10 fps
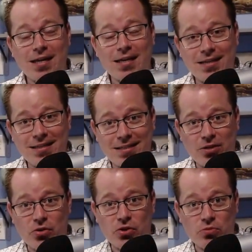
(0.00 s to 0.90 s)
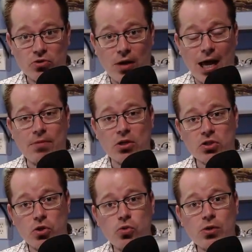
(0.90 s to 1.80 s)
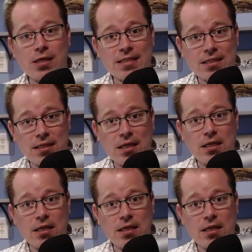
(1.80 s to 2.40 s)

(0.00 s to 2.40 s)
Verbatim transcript: consider subscribing so you can see